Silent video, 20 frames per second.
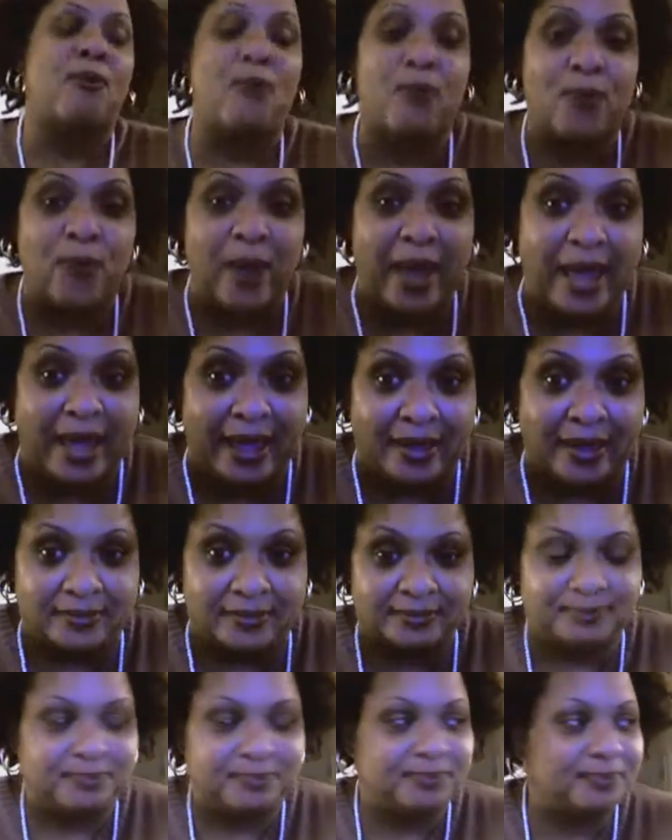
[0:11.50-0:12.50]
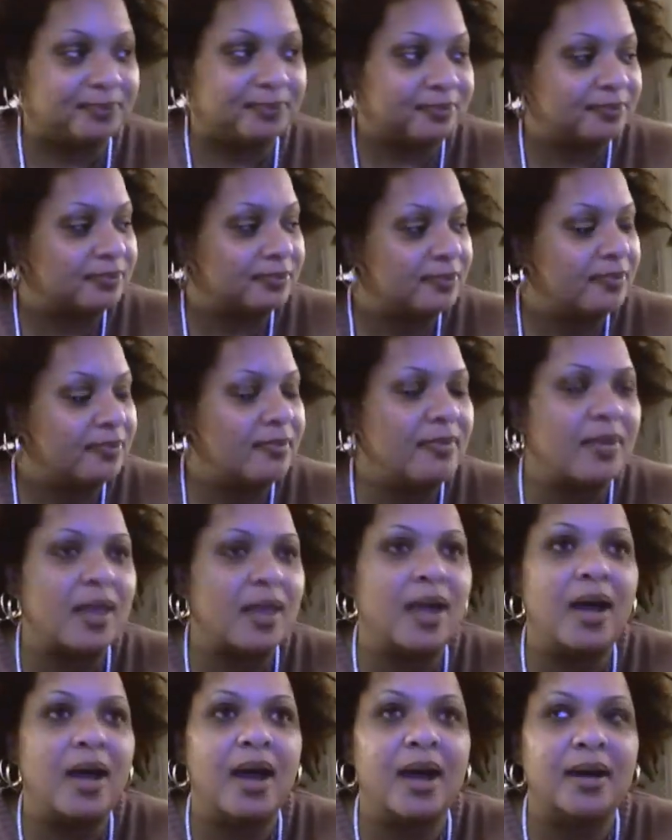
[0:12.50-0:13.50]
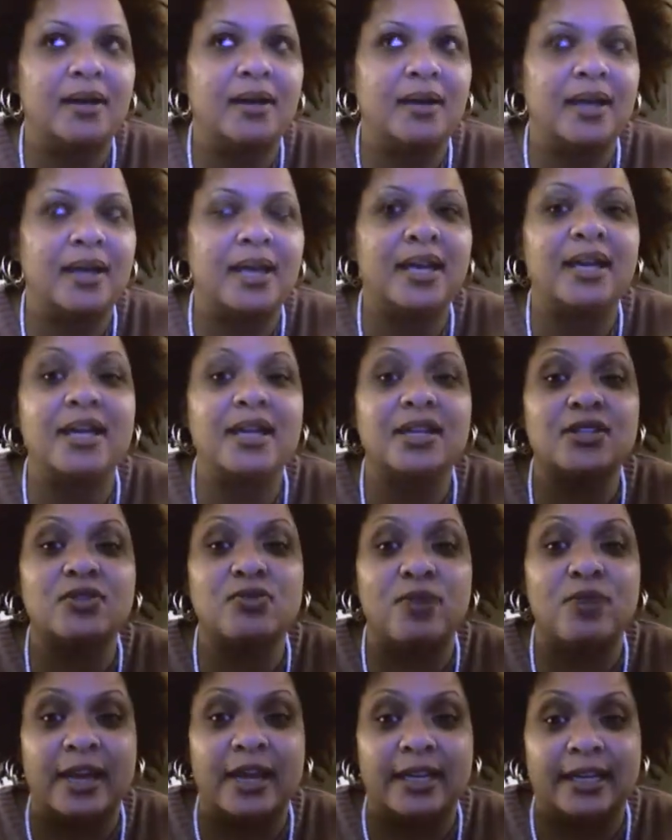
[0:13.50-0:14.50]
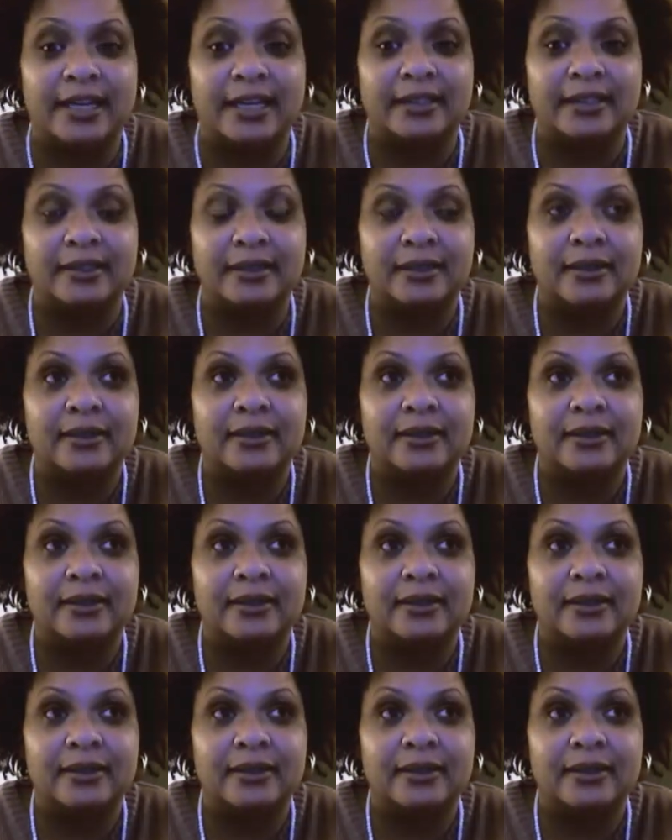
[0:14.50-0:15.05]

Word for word: Well, uh, it is raining